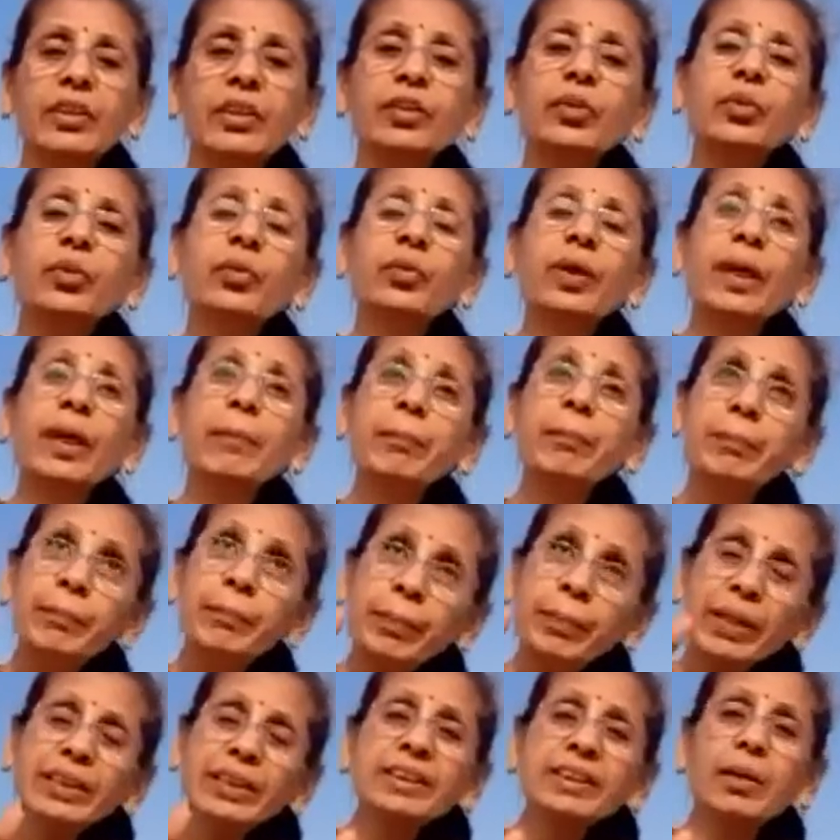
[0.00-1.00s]
to
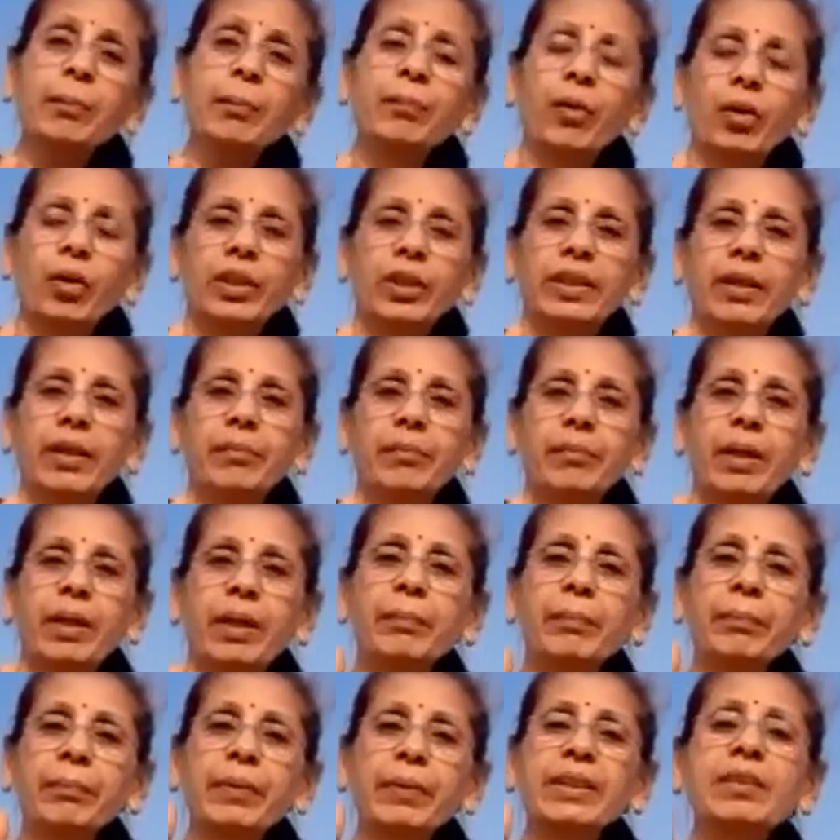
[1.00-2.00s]
impress upon them
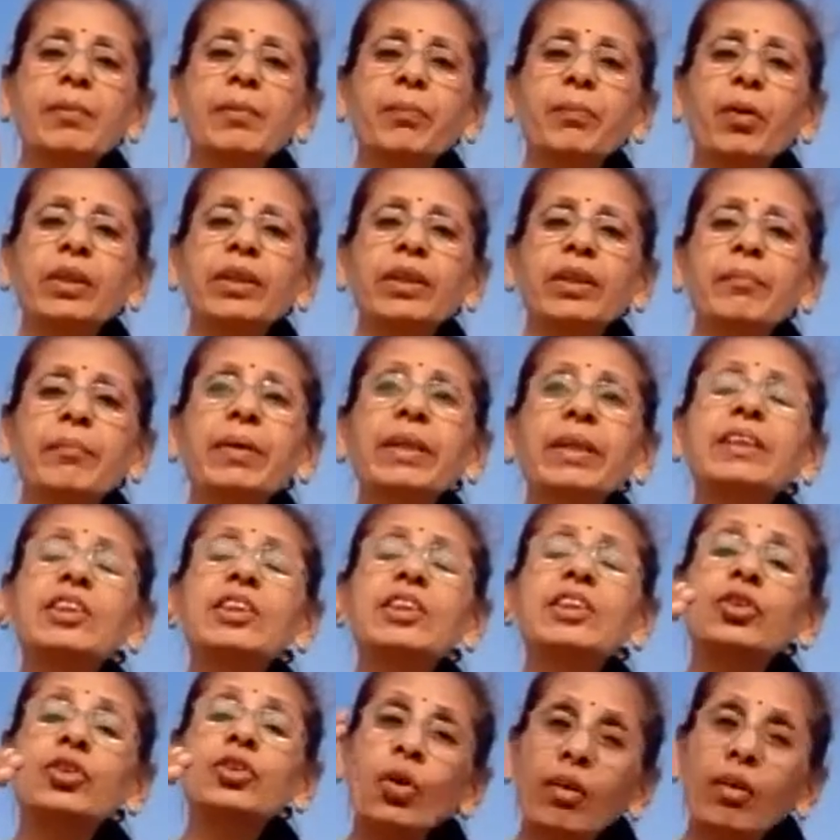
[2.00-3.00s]
means
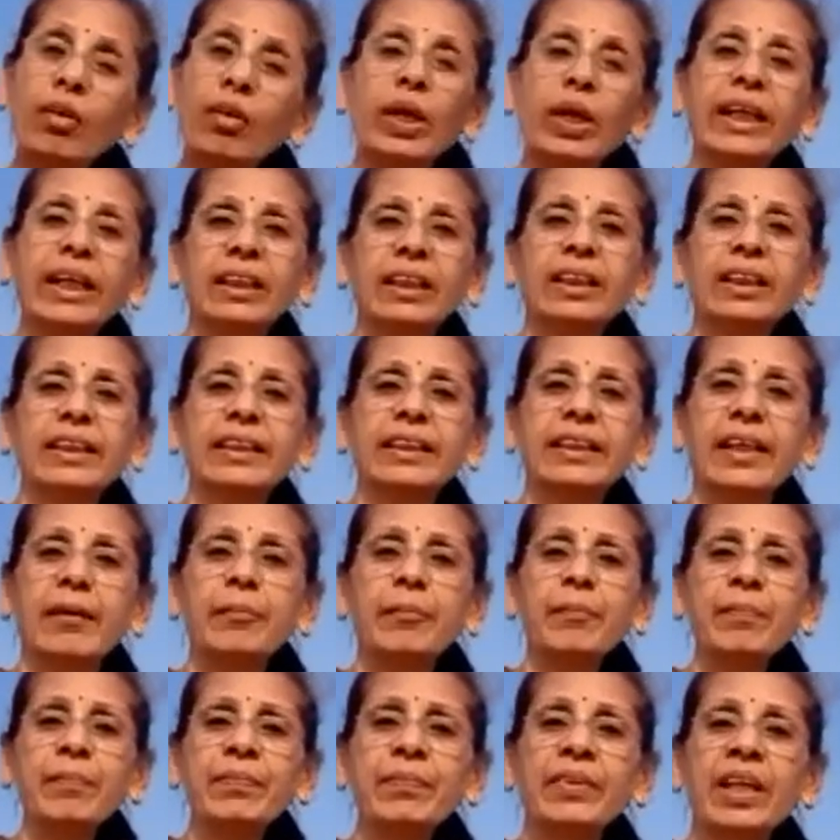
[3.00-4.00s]
to awaken
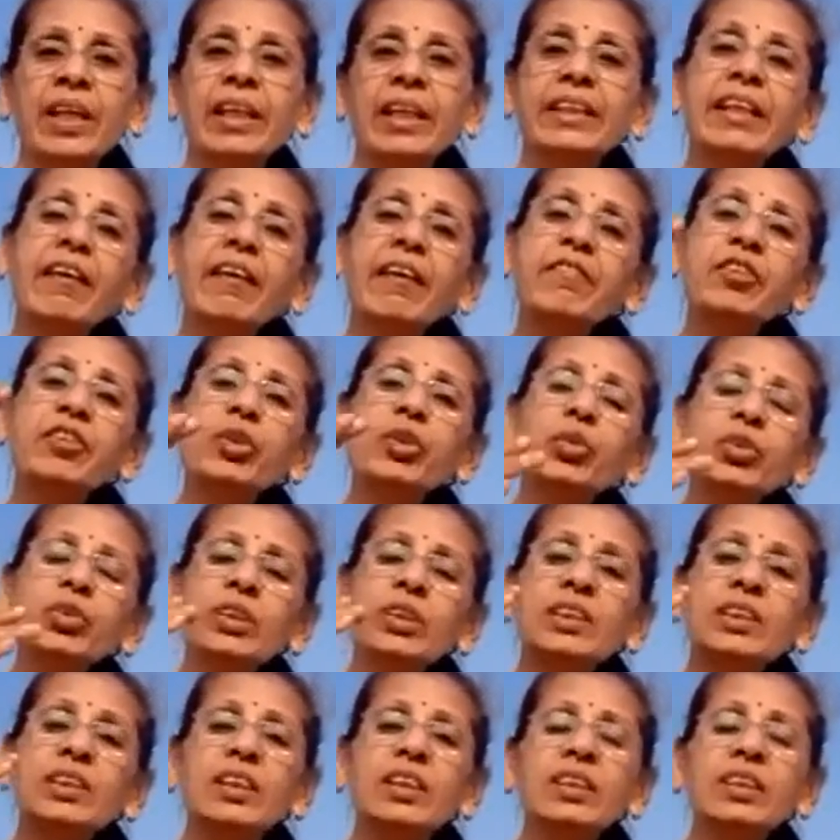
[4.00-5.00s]
them, they've used the